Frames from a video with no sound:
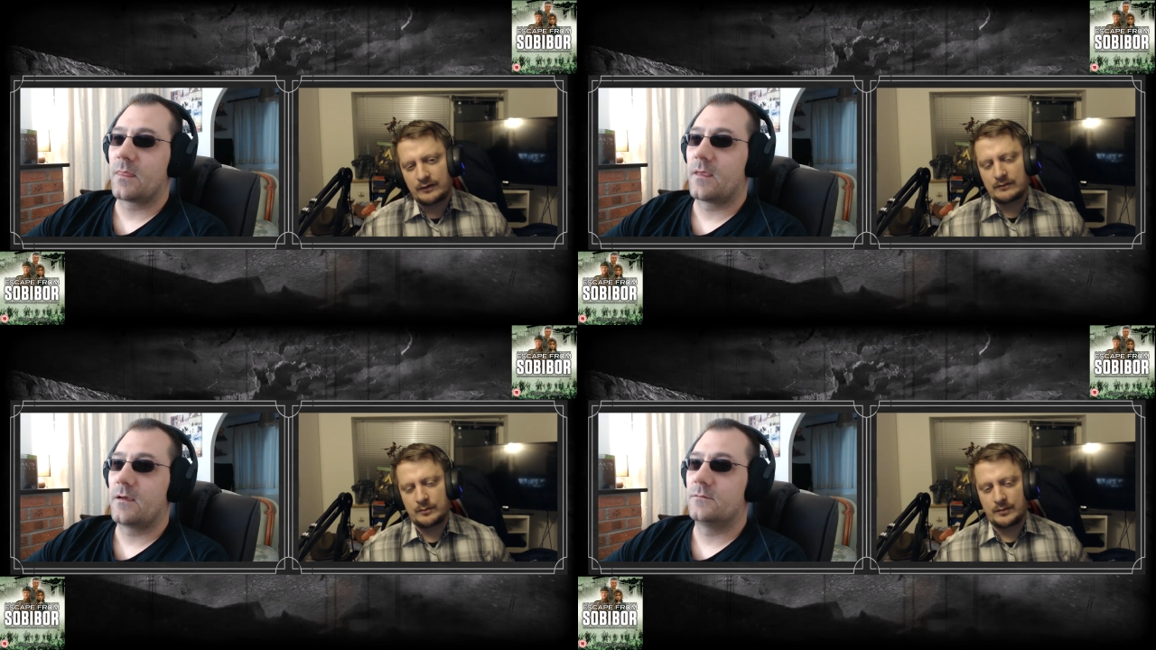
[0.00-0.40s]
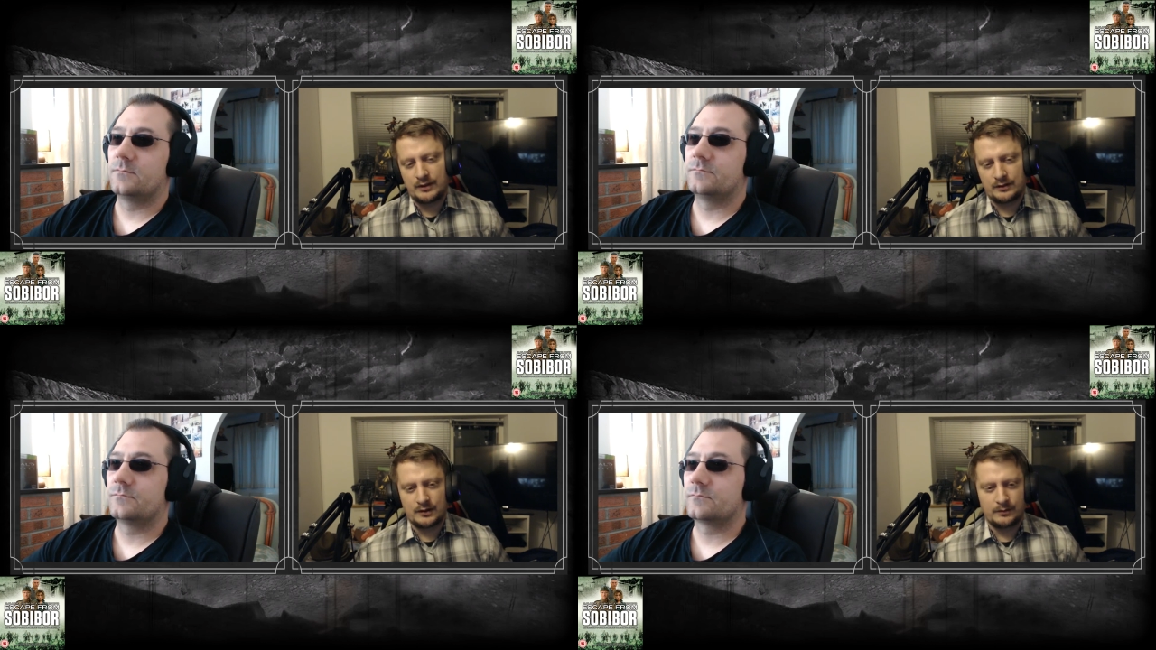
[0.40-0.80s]
Speaker 1: ever
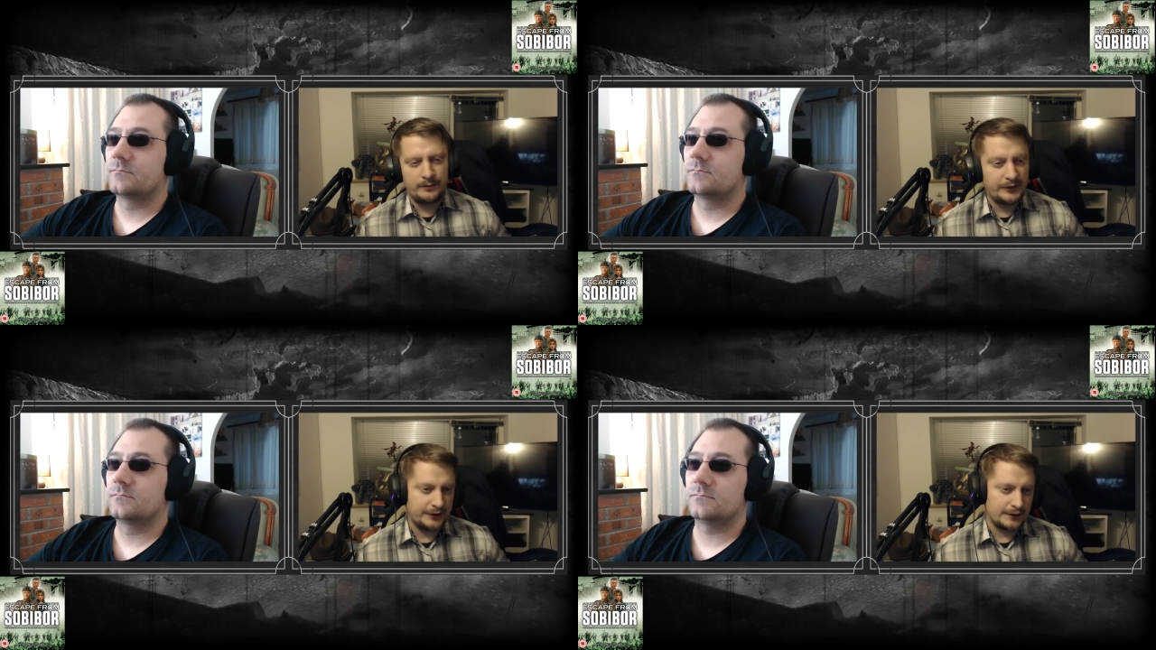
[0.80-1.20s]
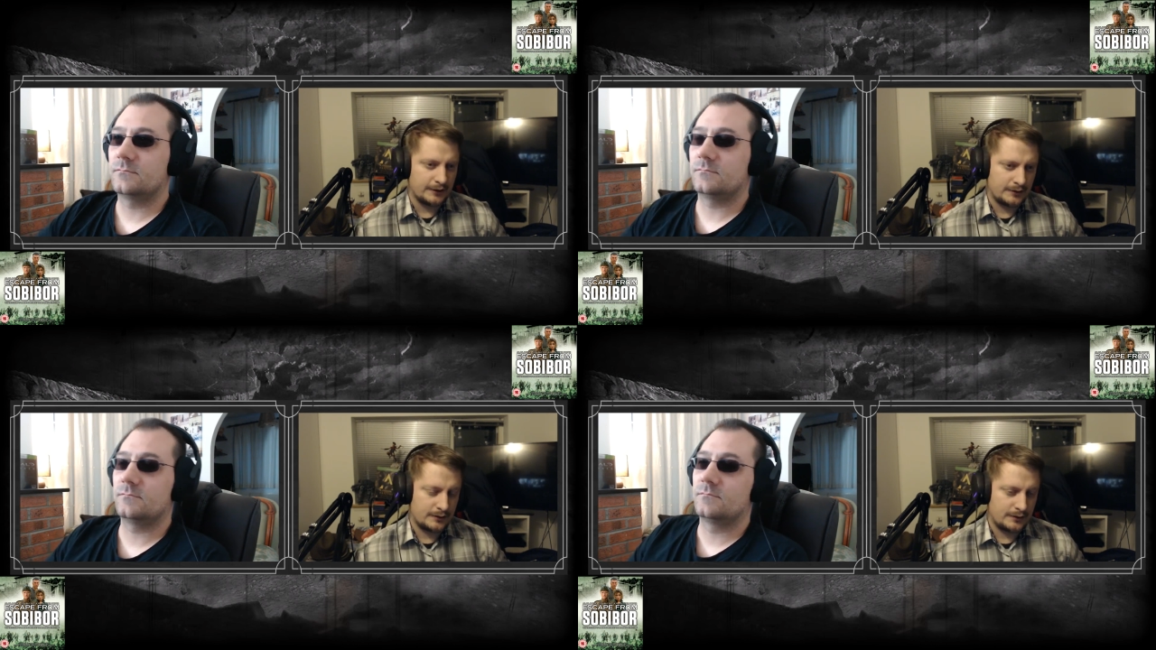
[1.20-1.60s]
made on
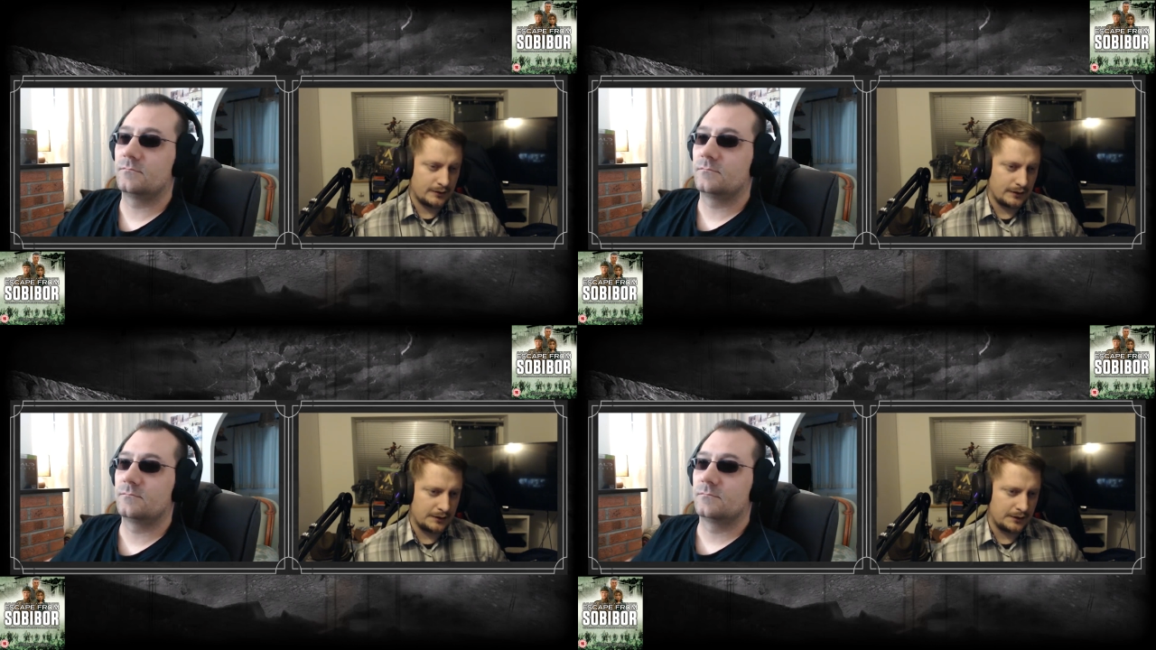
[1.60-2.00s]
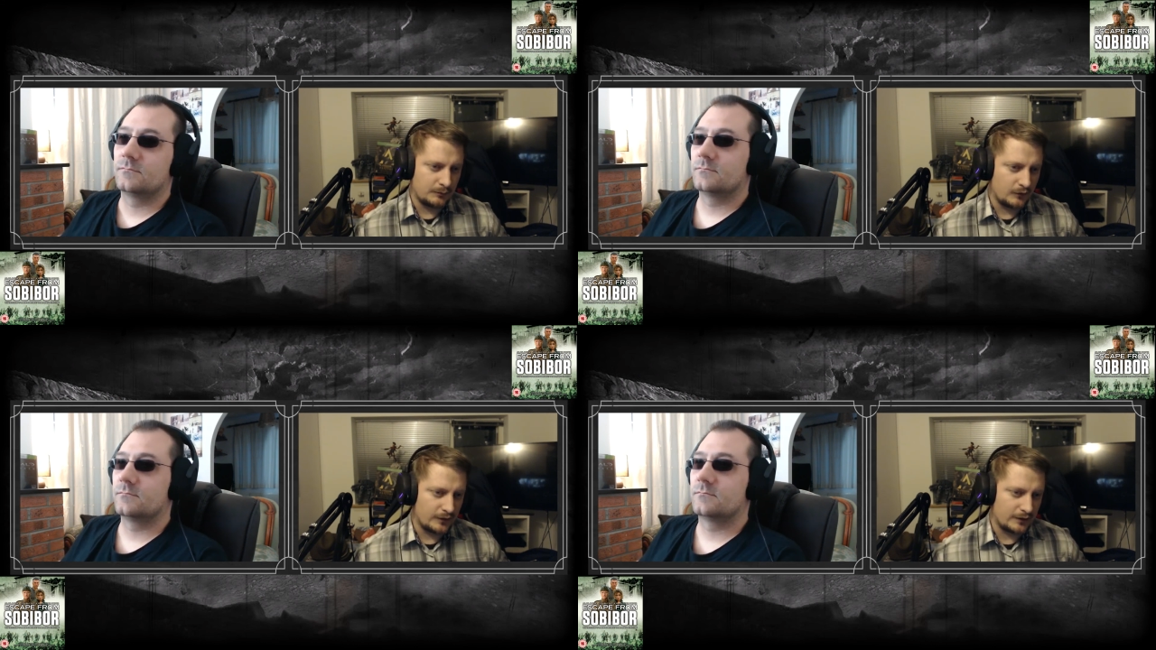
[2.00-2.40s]
media, and a
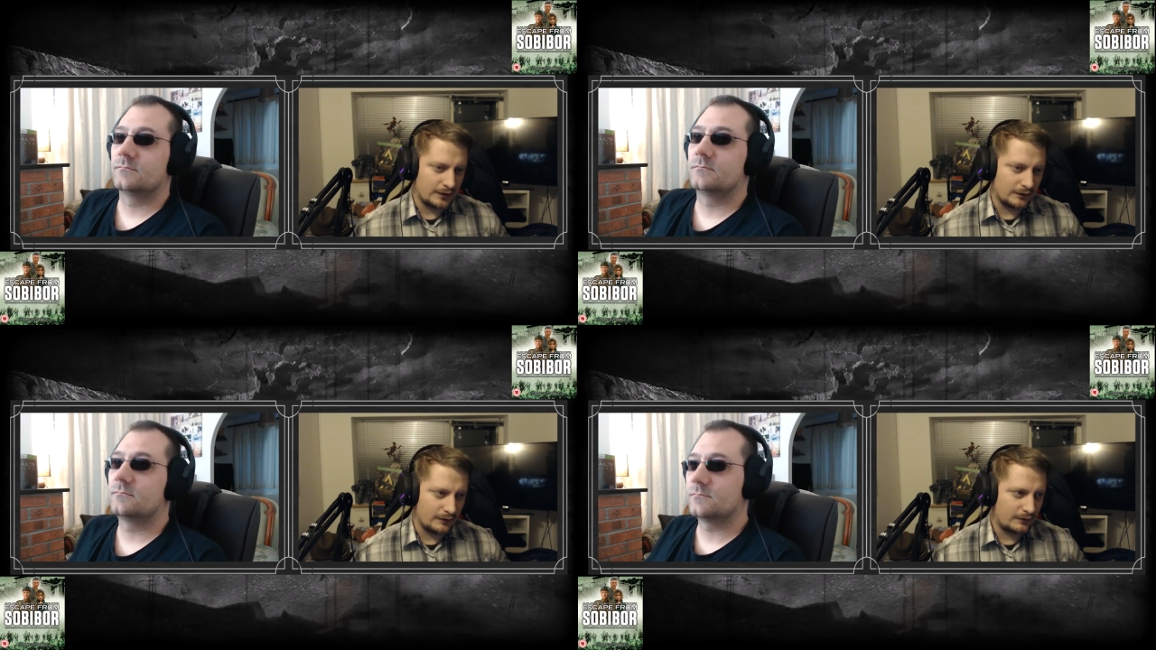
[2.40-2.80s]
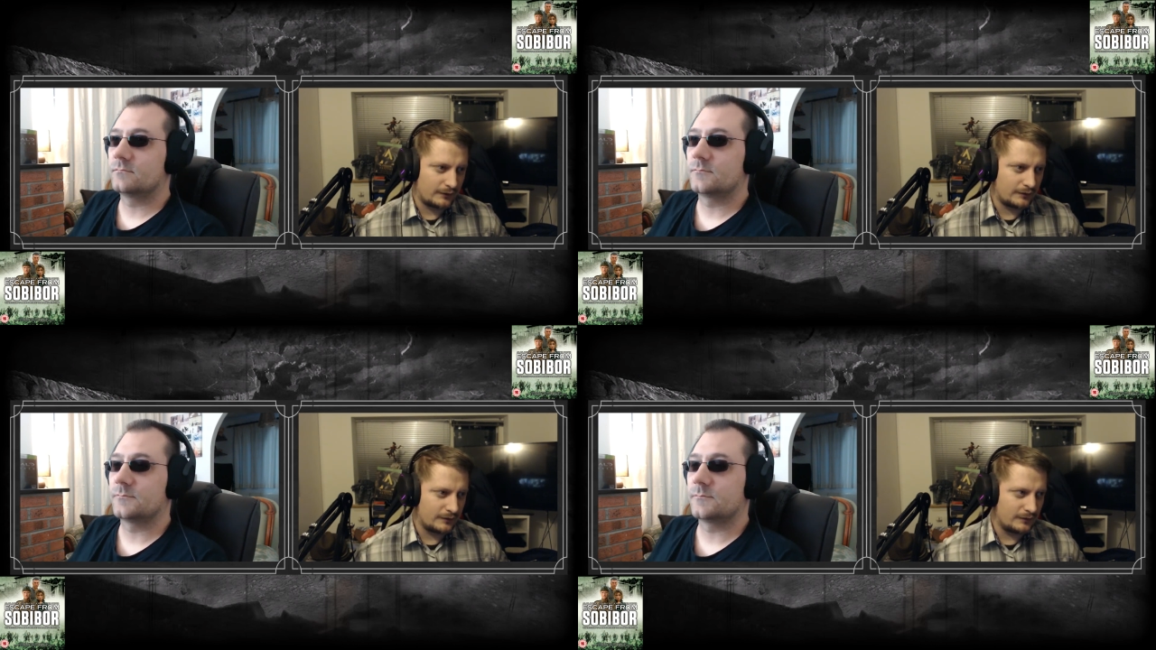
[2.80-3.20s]
movie that
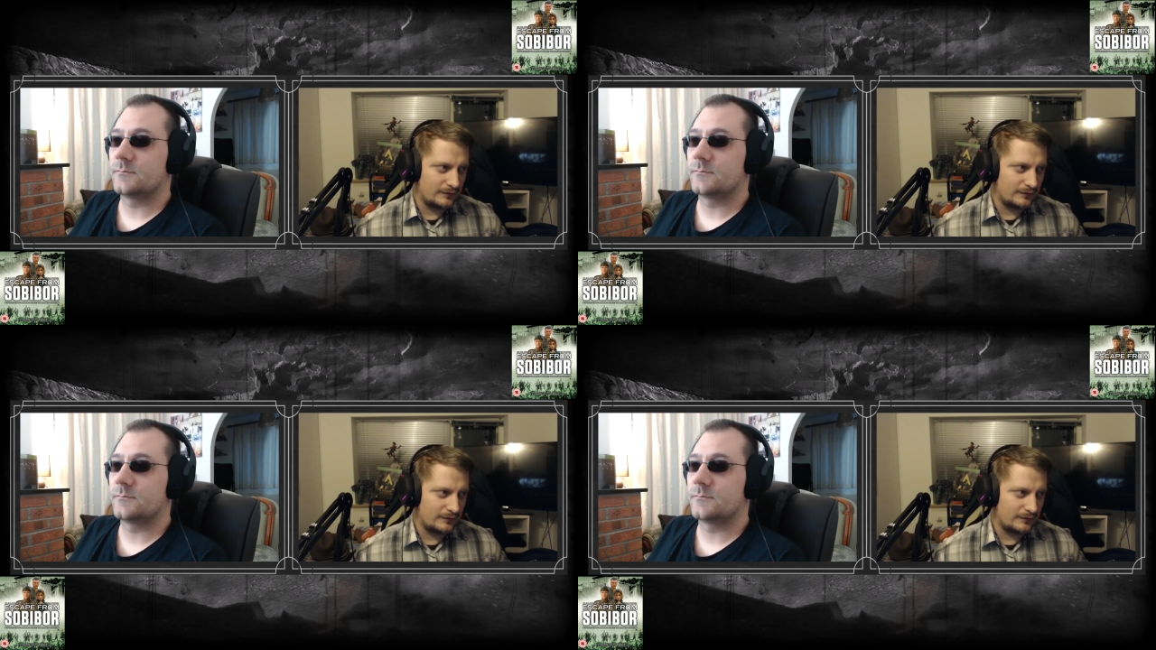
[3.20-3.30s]
is